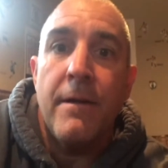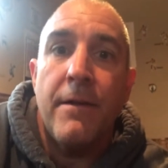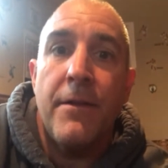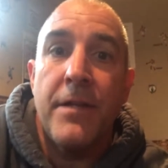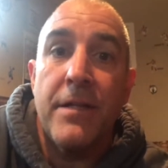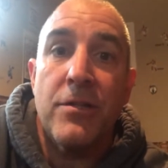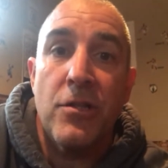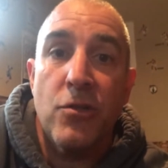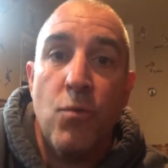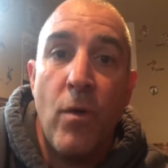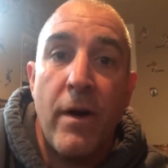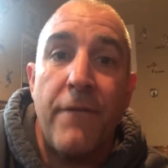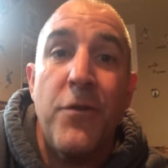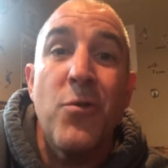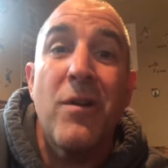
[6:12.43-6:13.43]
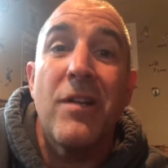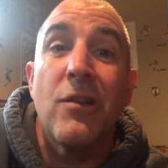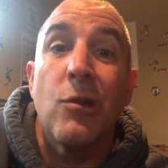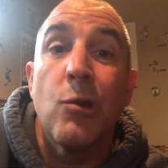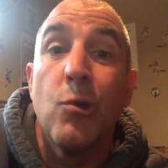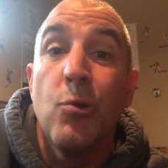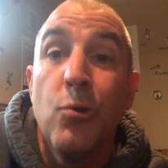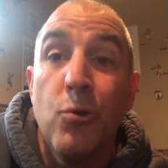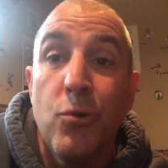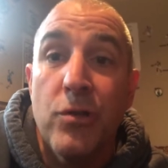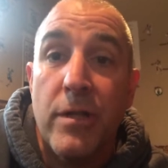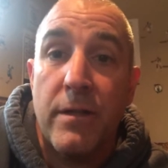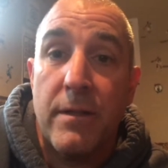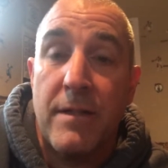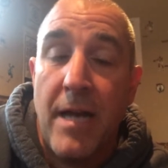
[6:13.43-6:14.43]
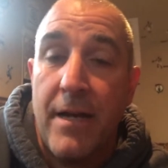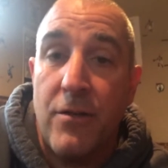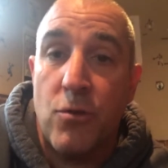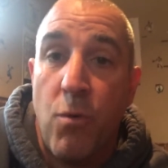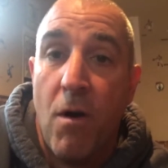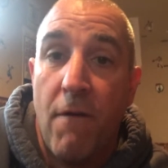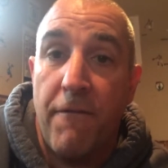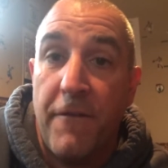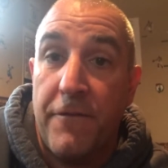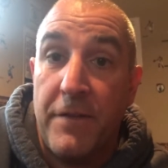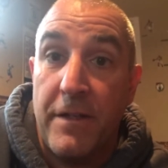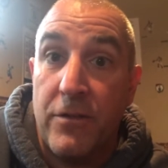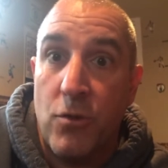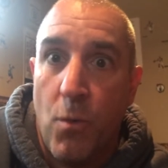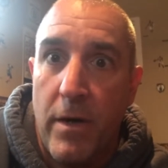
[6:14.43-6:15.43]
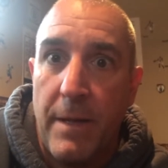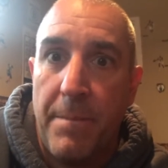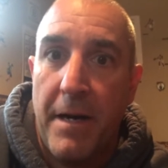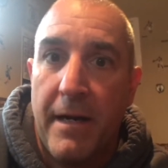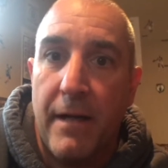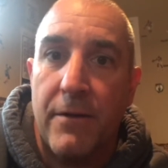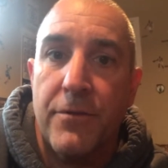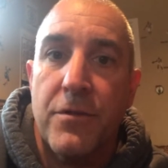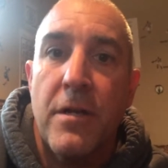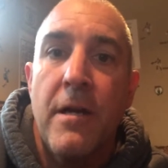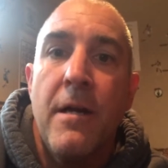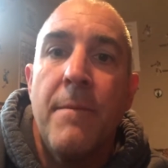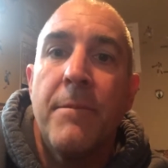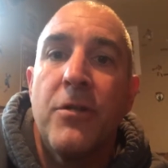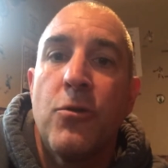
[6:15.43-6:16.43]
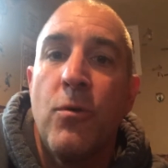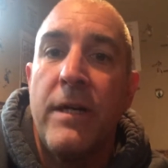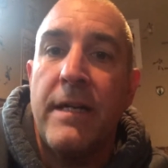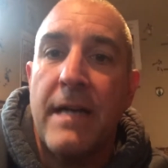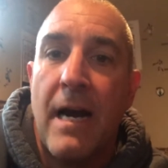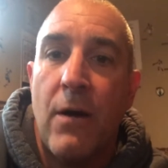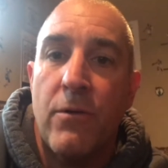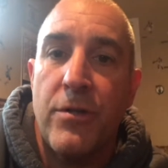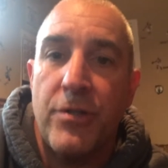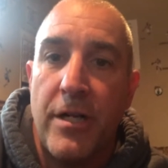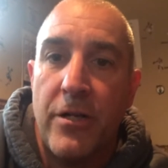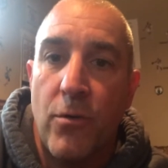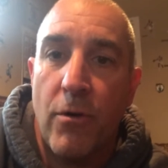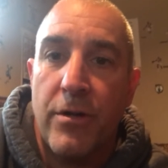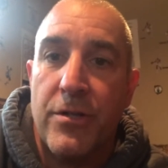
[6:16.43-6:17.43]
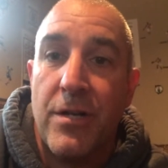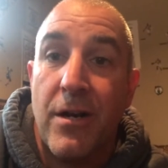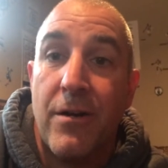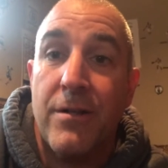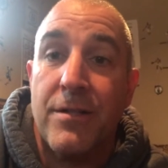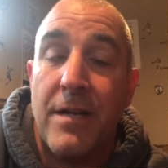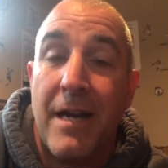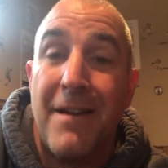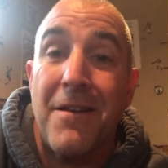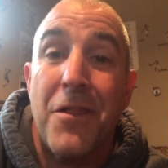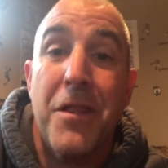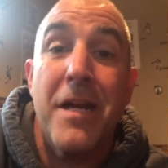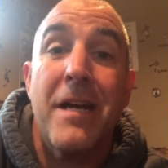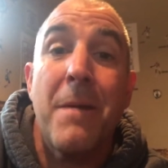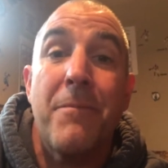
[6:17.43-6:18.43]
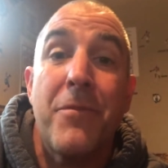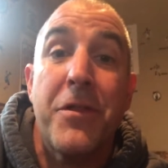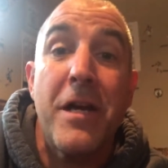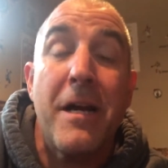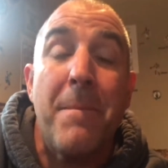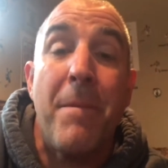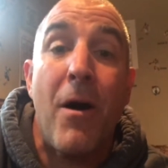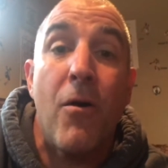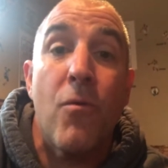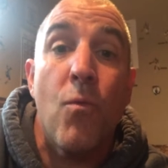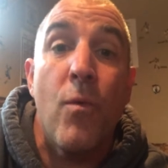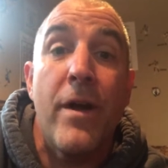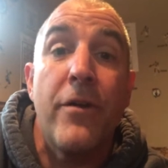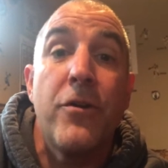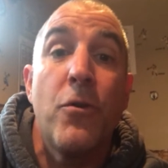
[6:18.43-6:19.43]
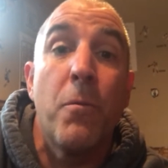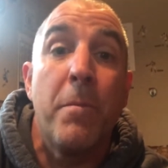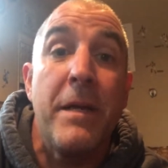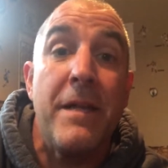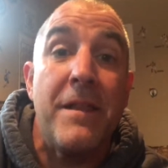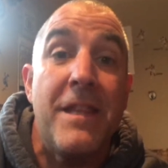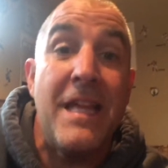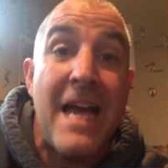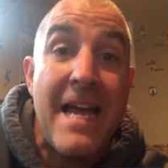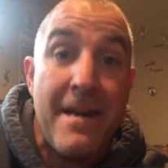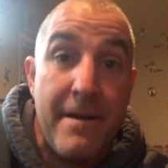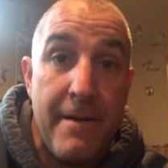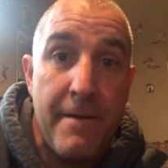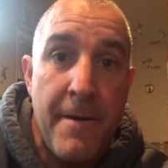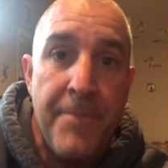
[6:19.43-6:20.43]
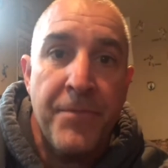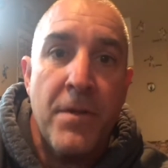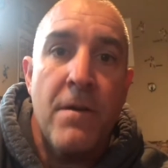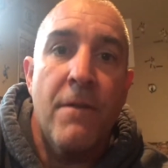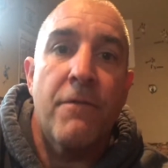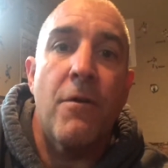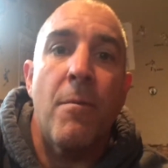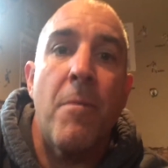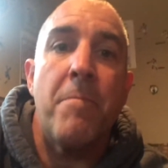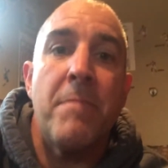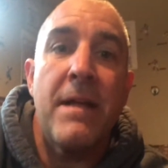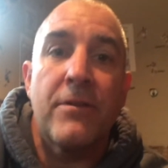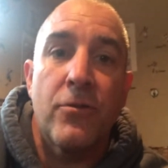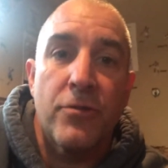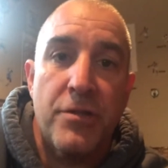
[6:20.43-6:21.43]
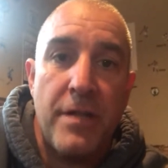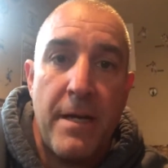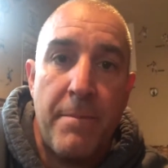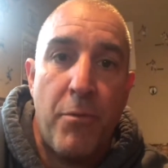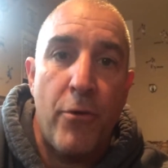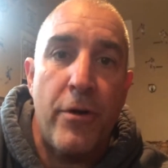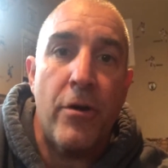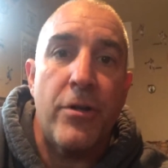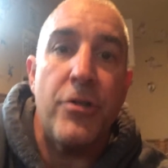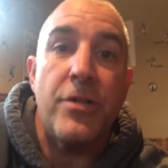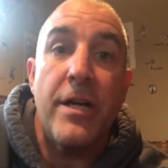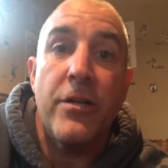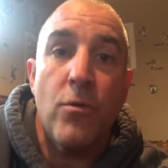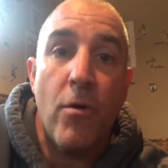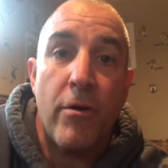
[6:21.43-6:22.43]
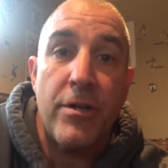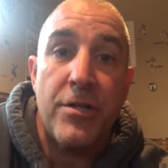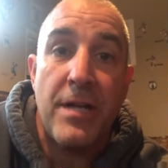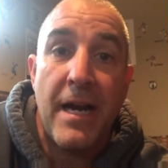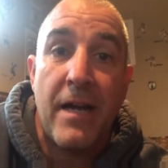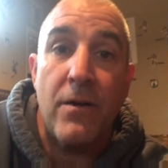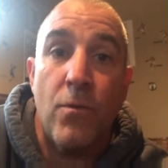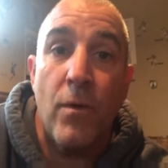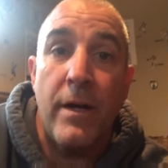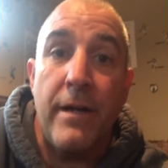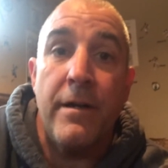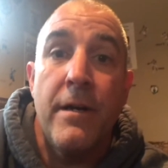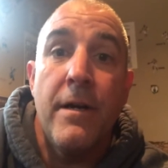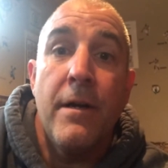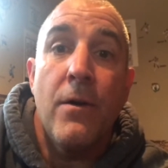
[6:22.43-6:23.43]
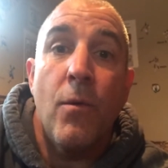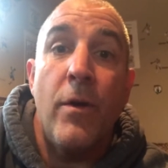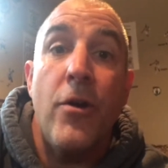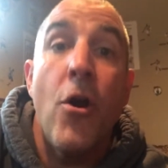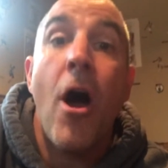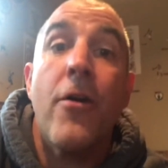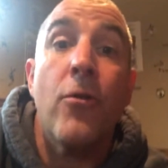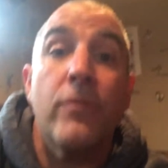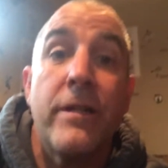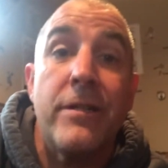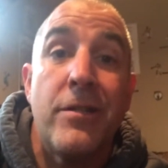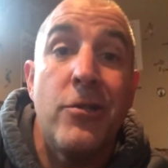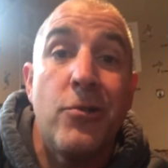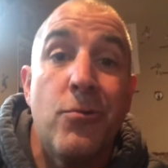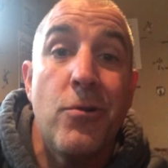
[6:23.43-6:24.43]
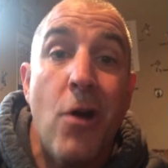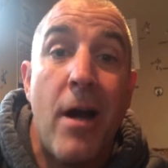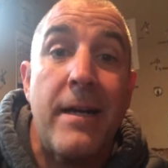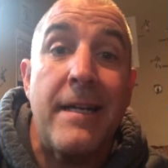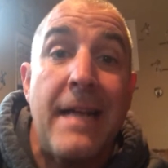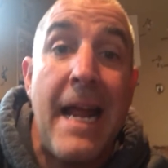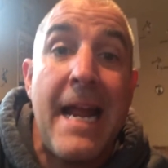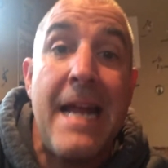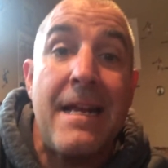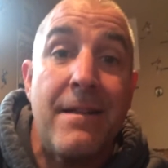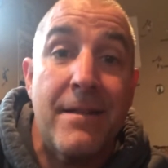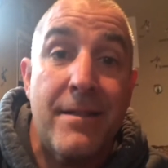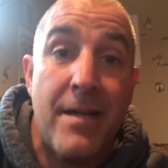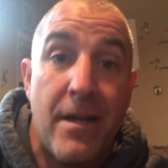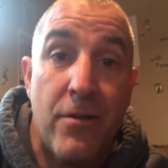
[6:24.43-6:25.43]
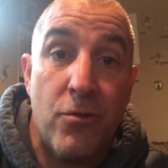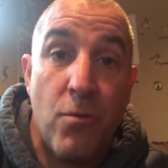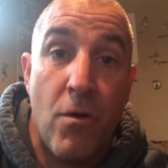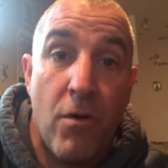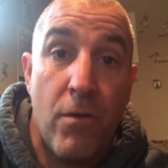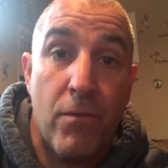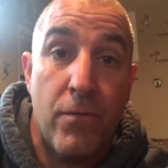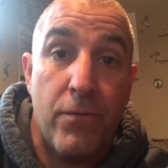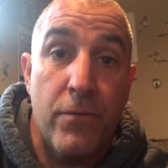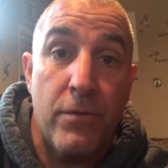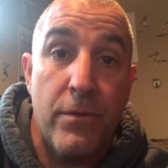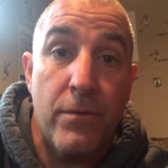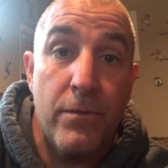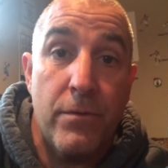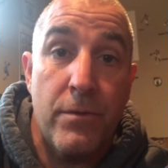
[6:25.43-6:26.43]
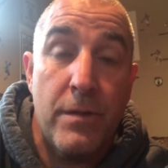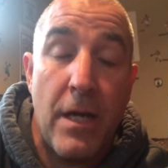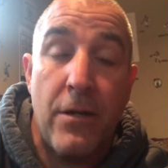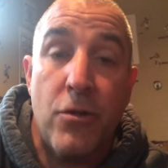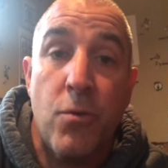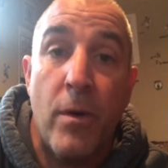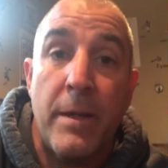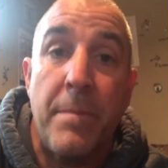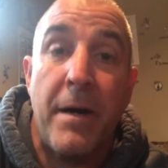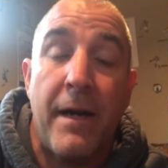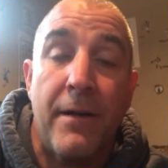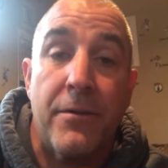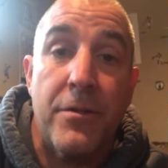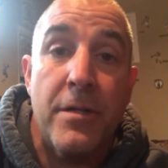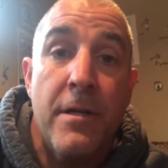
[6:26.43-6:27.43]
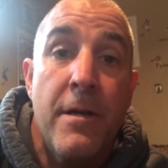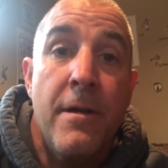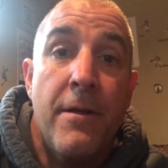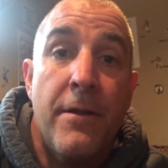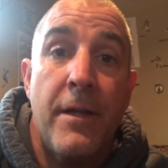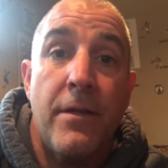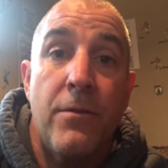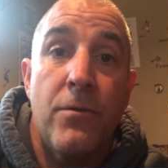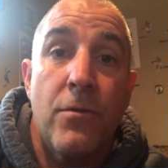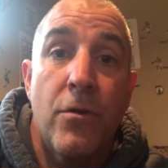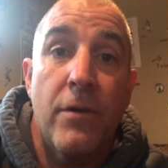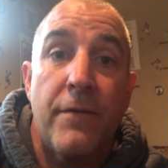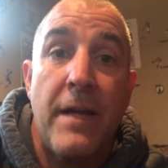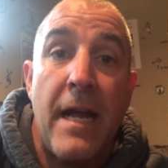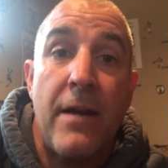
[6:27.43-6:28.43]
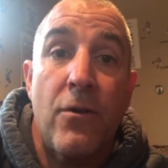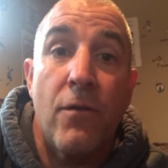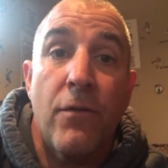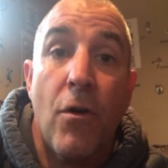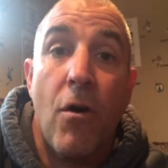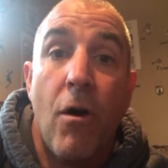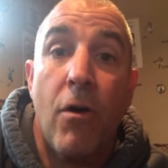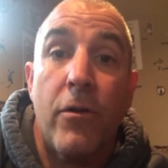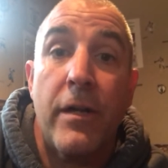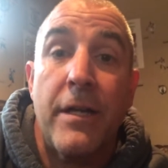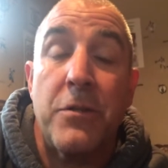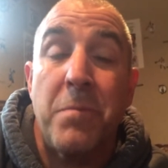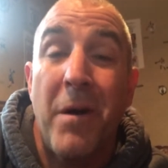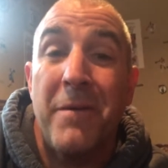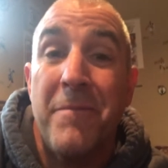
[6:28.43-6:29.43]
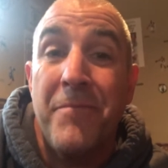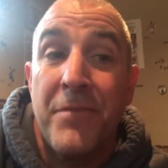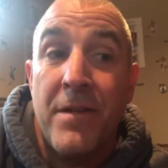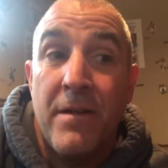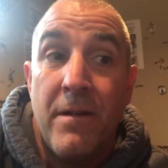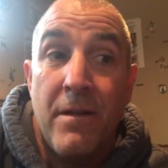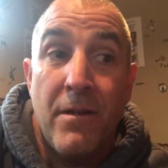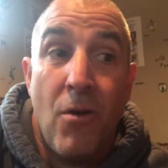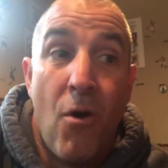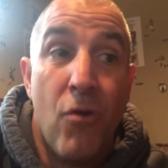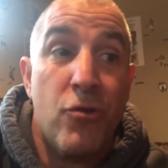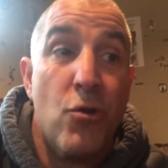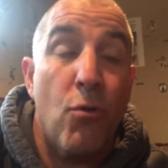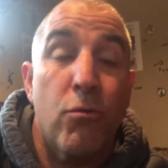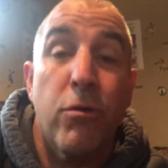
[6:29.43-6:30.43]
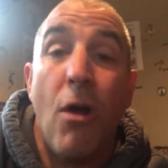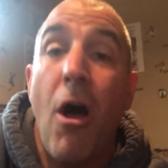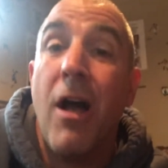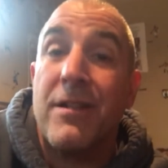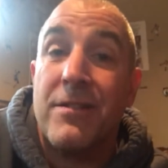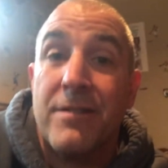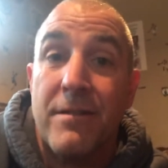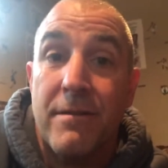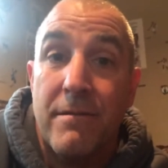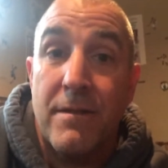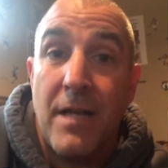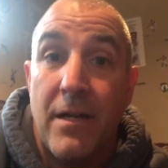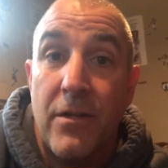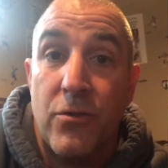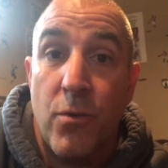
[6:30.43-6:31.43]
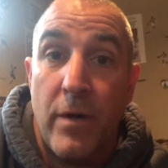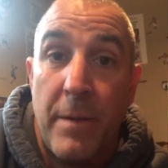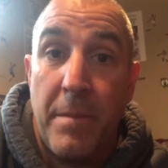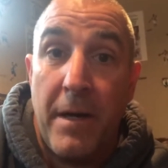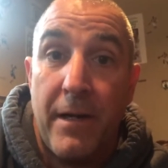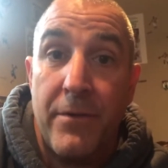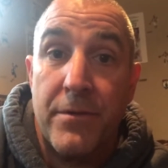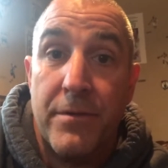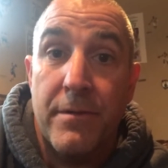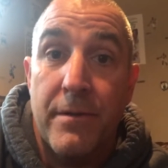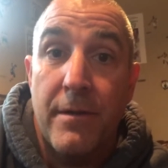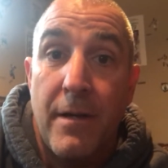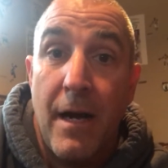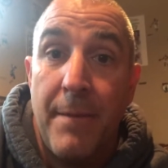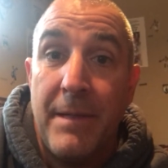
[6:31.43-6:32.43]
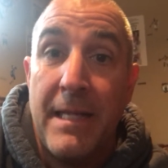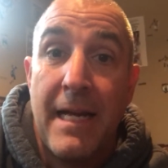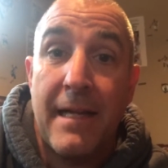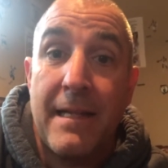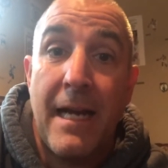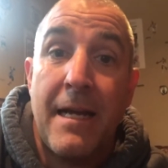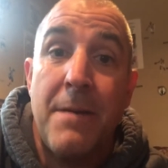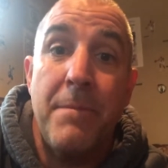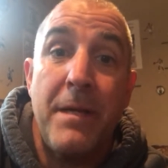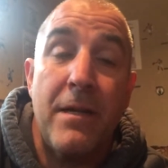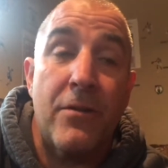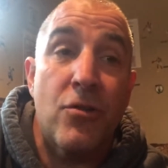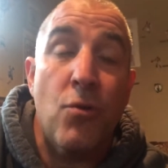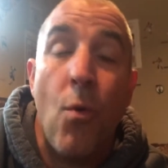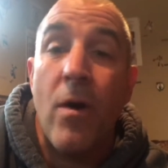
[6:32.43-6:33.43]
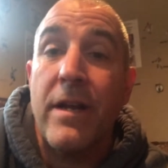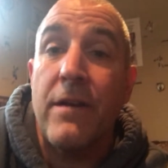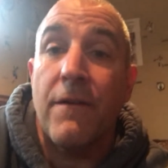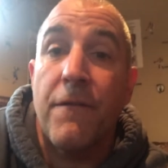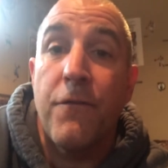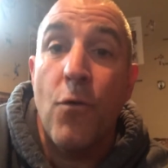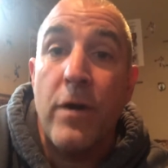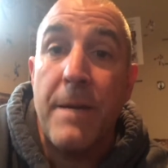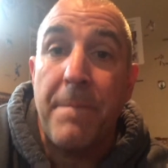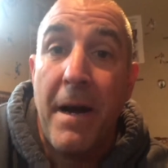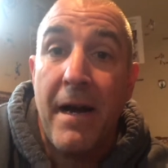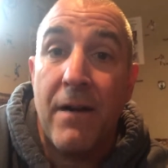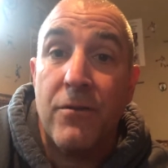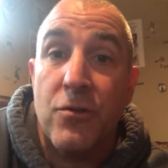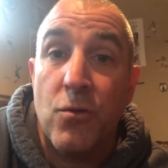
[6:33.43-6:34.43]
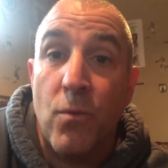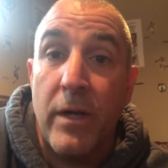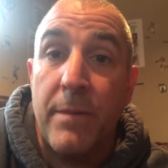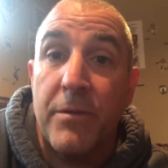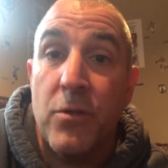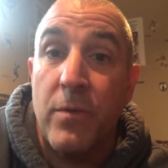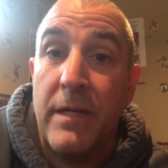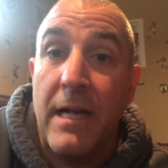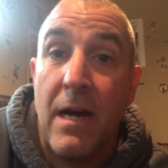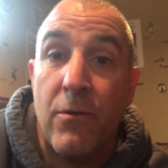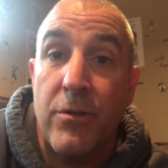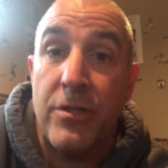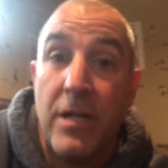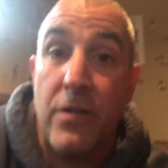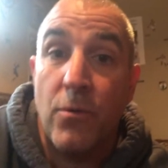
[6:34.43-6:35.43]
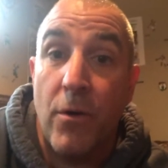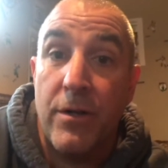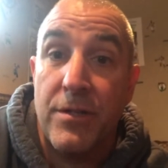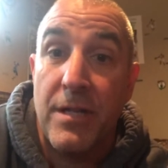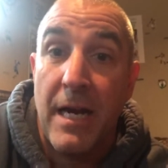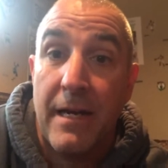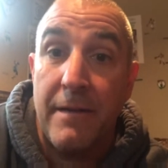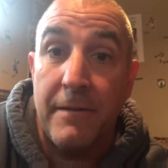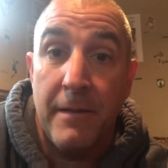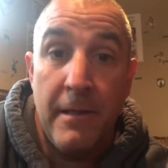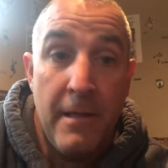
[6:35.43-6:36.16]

This is where if you can lose 10, 12, 15, 20 pounds between now and January 2nd, think about where you'll be then from a mental standpoint on January 2nd when not only did you not gain the 10 to 20 pounds that you could have gained over the holidays, but also lost 10 to 20 pounds. I mean, that can be a 20 to 40 pound swing between now and January 2nd.